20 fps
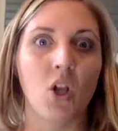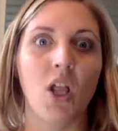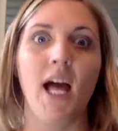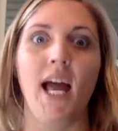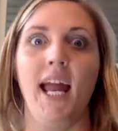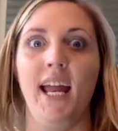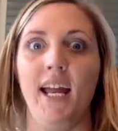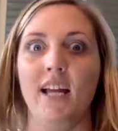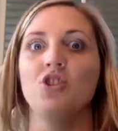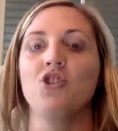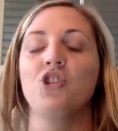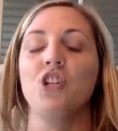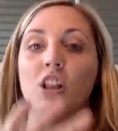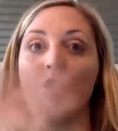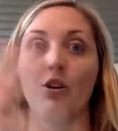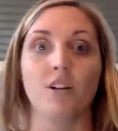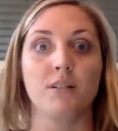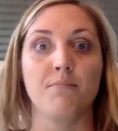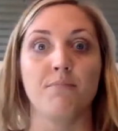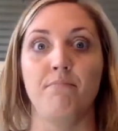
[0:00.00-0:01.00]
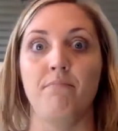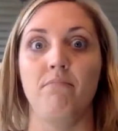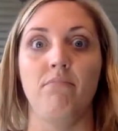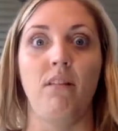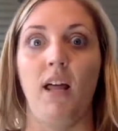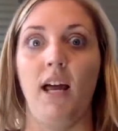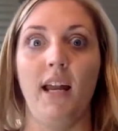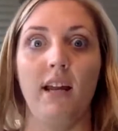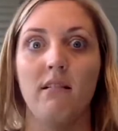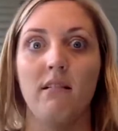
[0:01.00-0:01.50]
And she looked
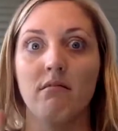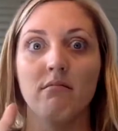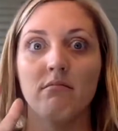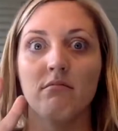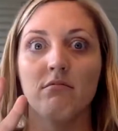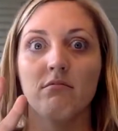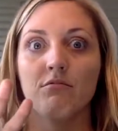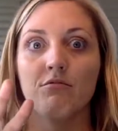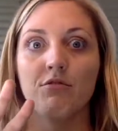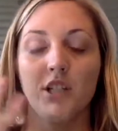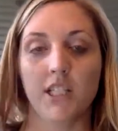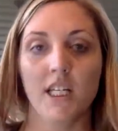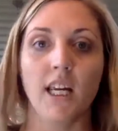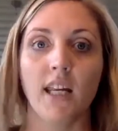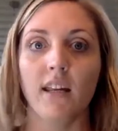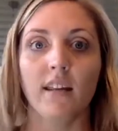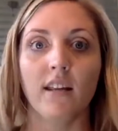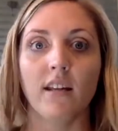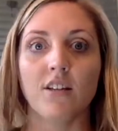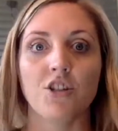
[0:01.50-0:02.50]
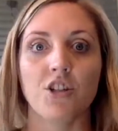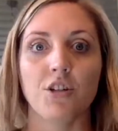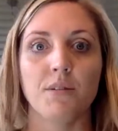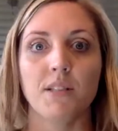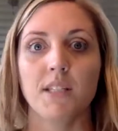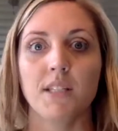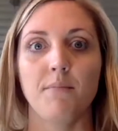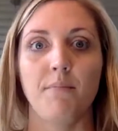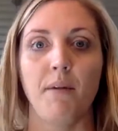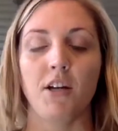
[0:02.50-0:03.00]
like ridiculous. She
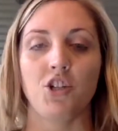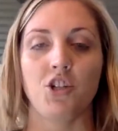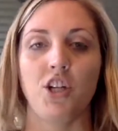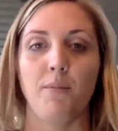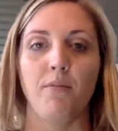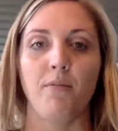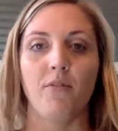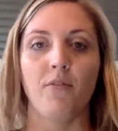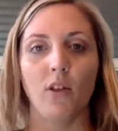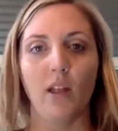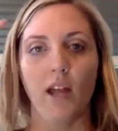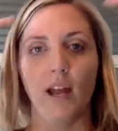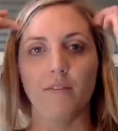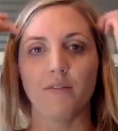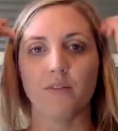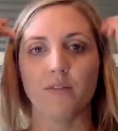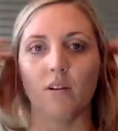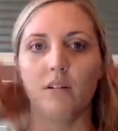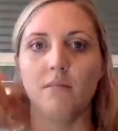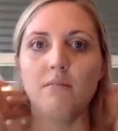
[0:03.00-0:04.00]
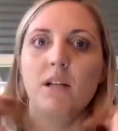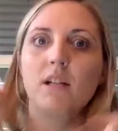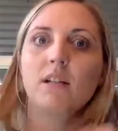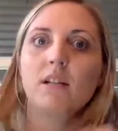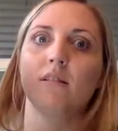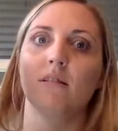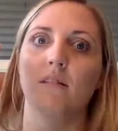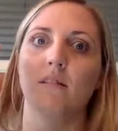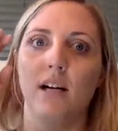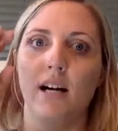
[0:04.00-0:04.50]
was in the best shape of her life. So I'm
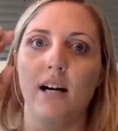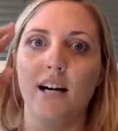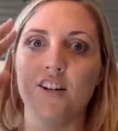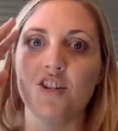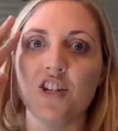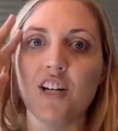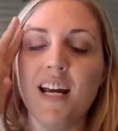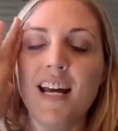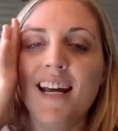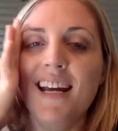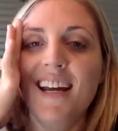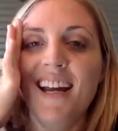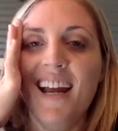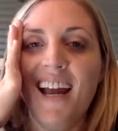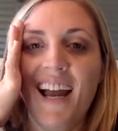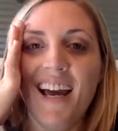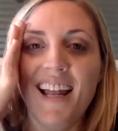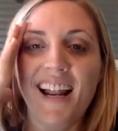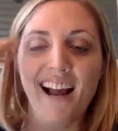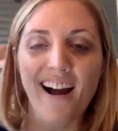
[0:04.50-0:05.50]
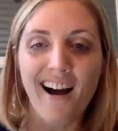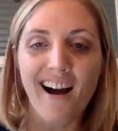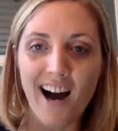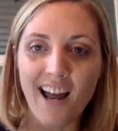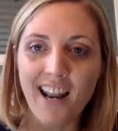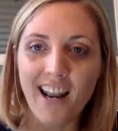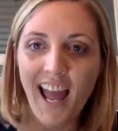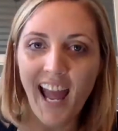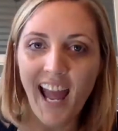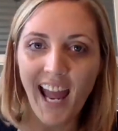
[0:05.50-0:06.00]
like, oh gosh. And I
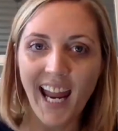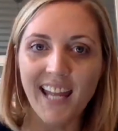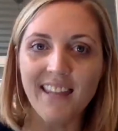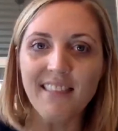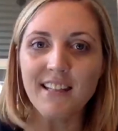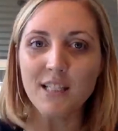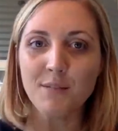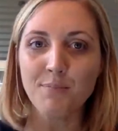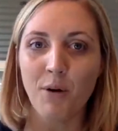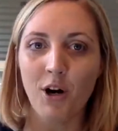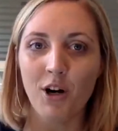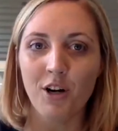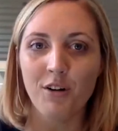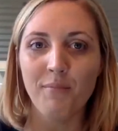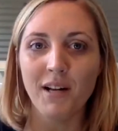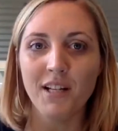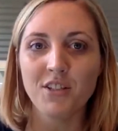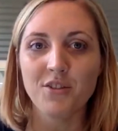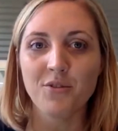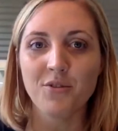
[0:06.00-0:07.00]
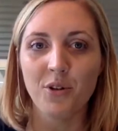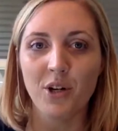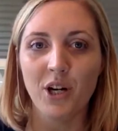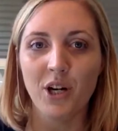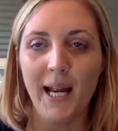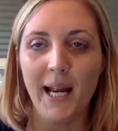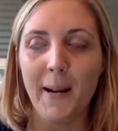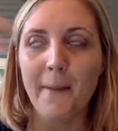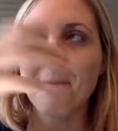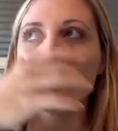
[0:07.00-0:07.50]
kind of hate this part of my
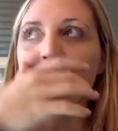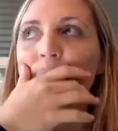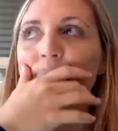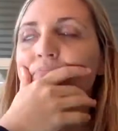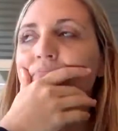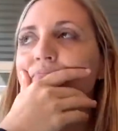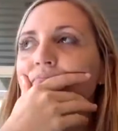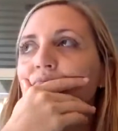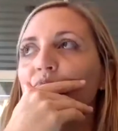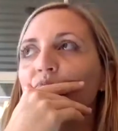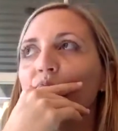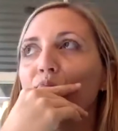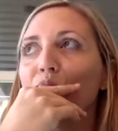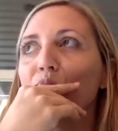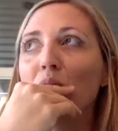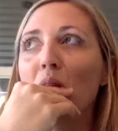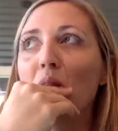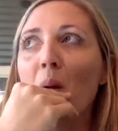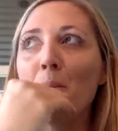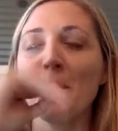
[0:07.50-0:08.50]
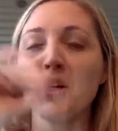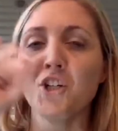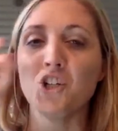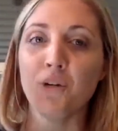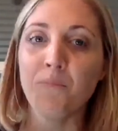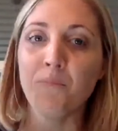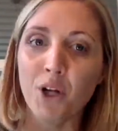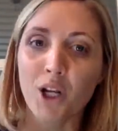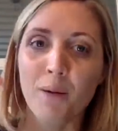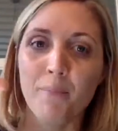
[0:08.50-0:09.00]
story, but she
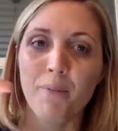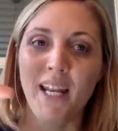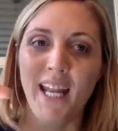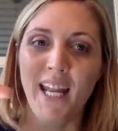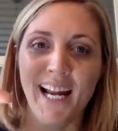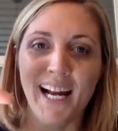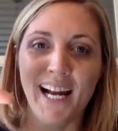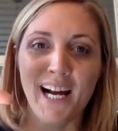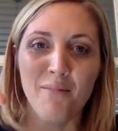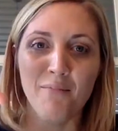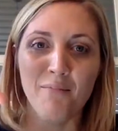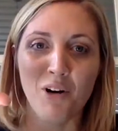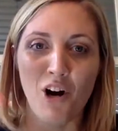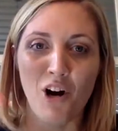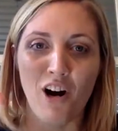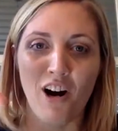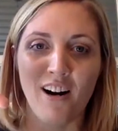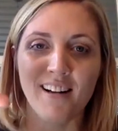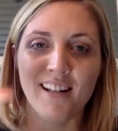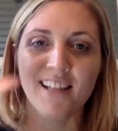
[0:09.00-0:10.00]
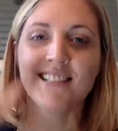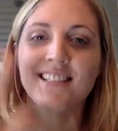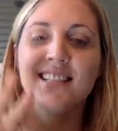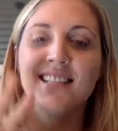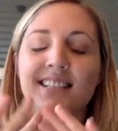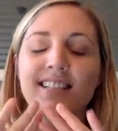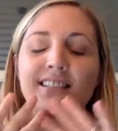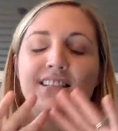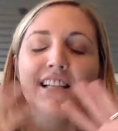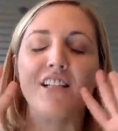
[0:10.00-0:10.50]
put up an income card because
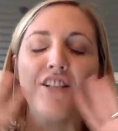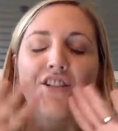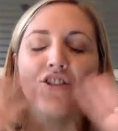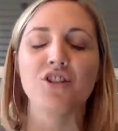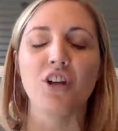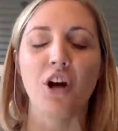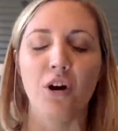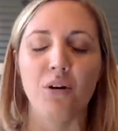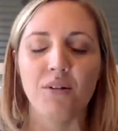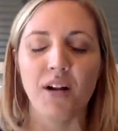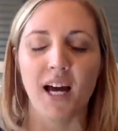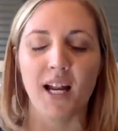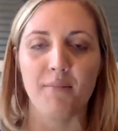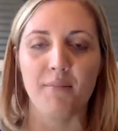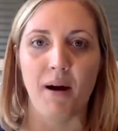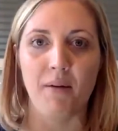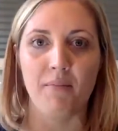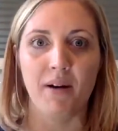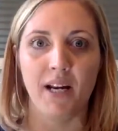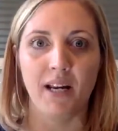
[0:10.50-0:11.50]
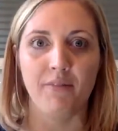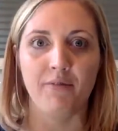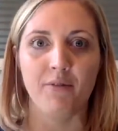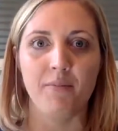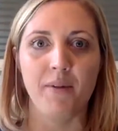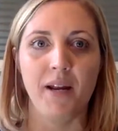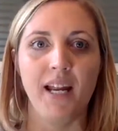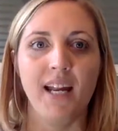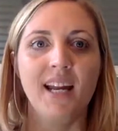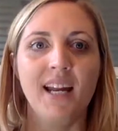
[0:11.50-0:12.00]
it's so not about money
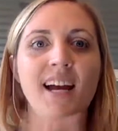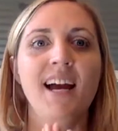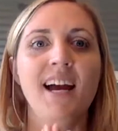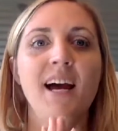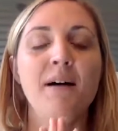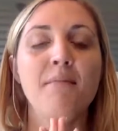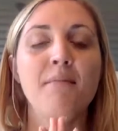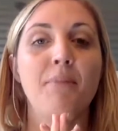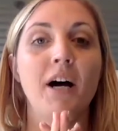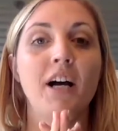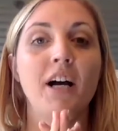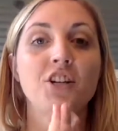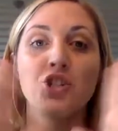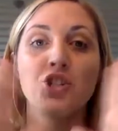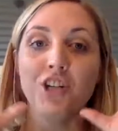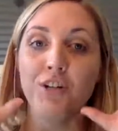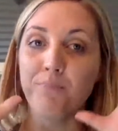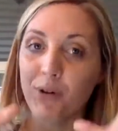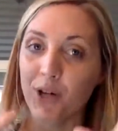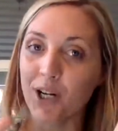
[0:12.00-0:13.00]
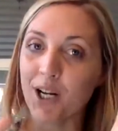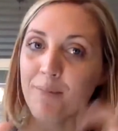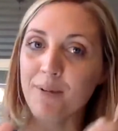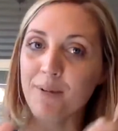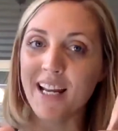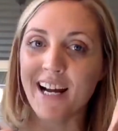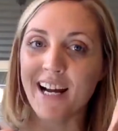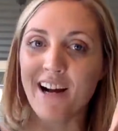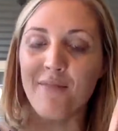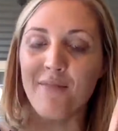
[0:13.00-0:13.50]
for me. But she put up
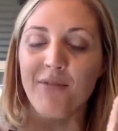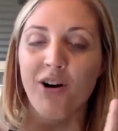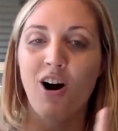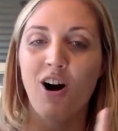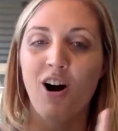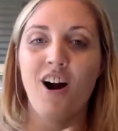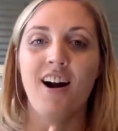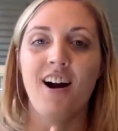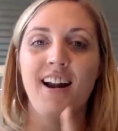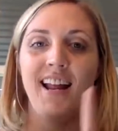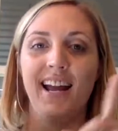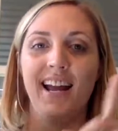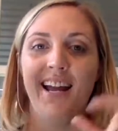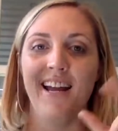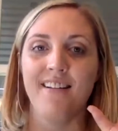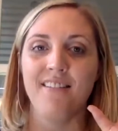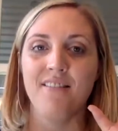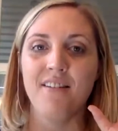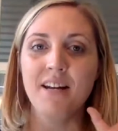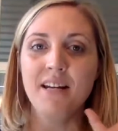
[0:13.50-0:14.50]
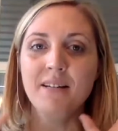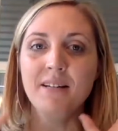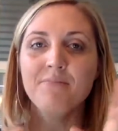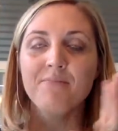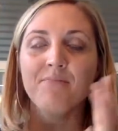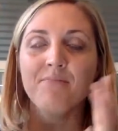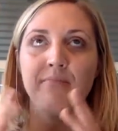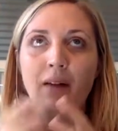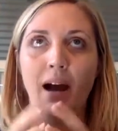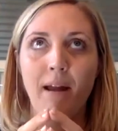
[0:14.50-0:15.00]
an income card, and
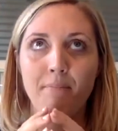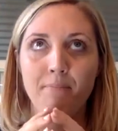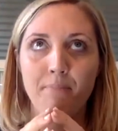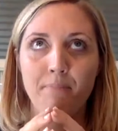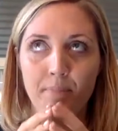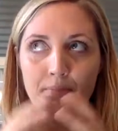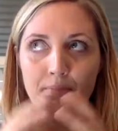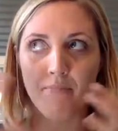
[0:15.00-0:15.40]
my